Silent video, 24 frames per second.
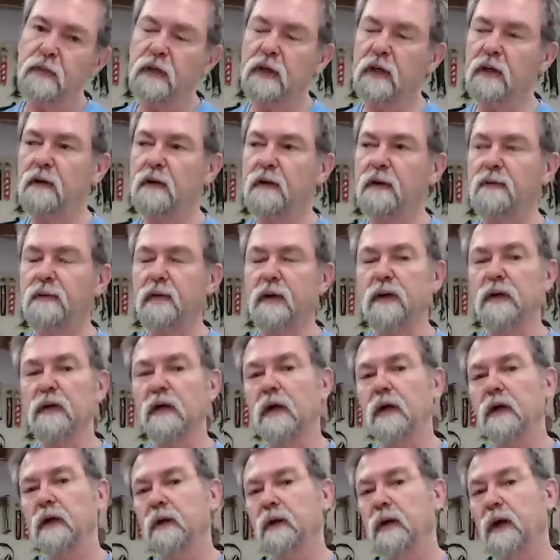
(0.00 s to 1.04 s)
you know, if I
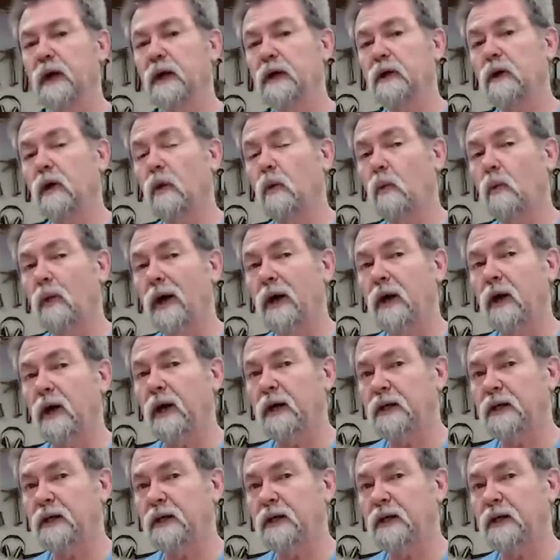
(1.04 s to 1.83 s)
could only got one,